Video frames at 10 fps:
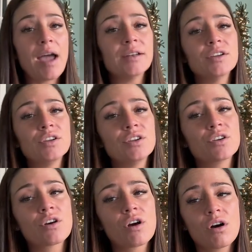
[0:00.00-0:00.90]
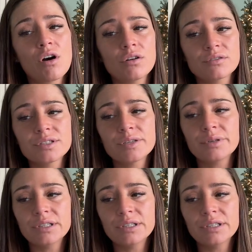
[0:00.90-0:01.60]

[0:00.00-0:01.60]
and you're also a